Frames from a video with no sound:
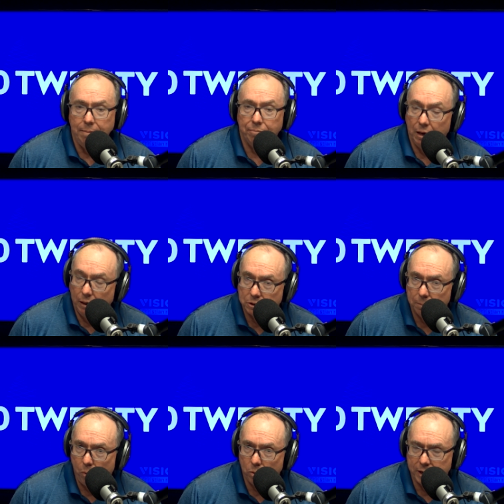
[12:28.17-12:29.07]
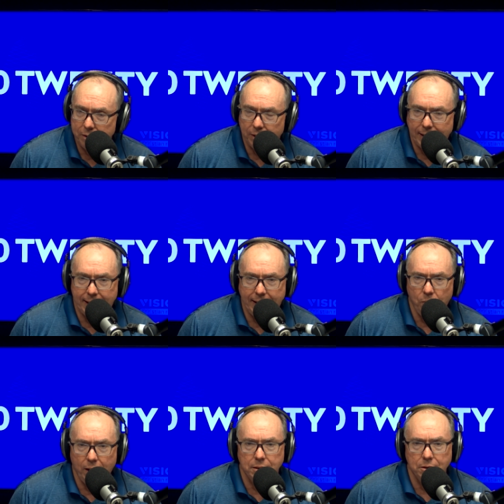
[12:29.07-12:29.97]
uh, support Kirralie any
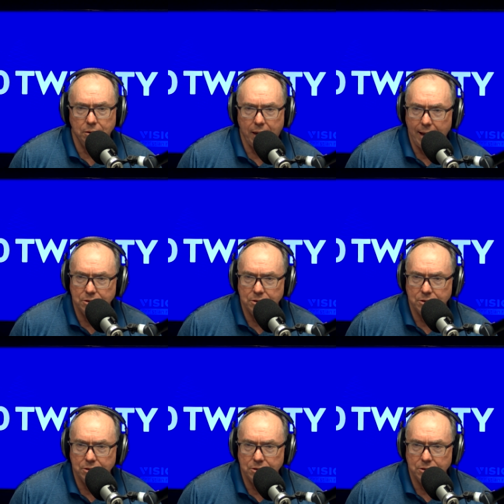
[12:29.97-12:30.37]
way that you can.